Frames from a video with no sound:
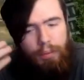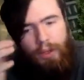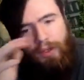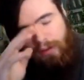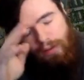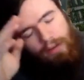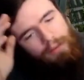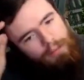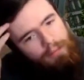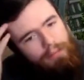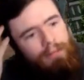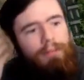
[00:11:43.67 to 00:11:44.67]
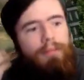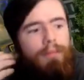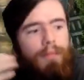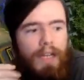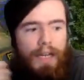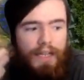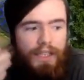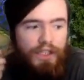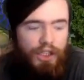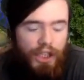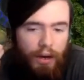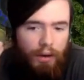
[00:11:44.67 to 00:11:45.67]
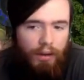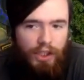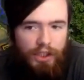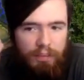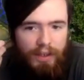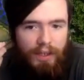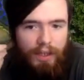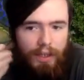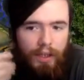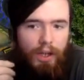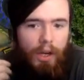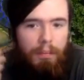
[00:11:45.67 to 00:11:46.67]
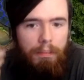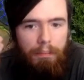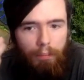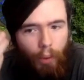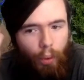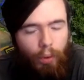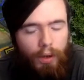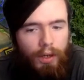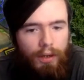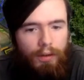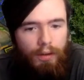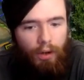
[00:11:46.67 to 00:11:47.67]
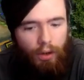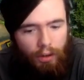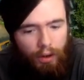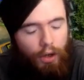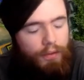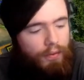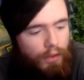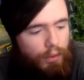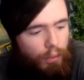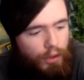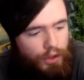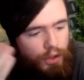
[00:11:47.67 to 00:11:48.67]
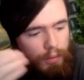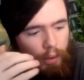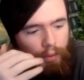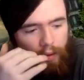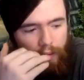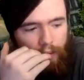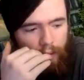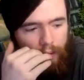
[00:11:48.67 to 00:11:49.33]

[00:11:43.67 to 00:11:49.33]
but it is generally speaking more hurtful towards your opponent.